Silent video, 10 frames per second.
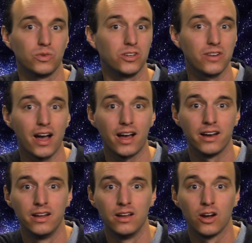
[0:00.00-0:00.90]
We
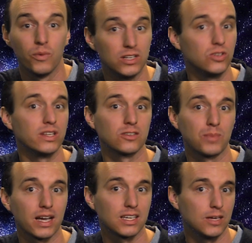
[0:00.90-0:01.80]
do this
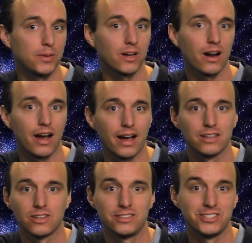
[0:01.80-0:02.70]
by keeping our
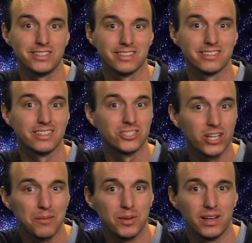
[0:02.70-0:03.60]
eyes on Jesus, the
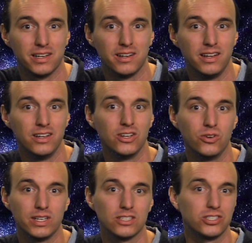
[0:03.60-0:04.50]
champion
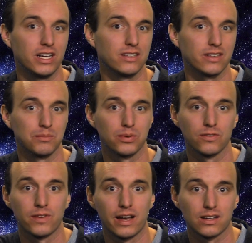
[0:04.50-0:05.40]
who initiates and
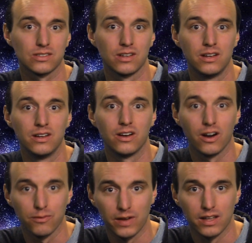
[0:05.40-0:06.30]
perfects
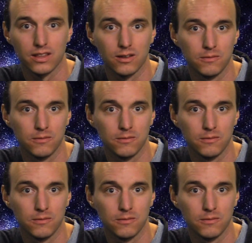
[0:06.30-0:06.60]
our faith.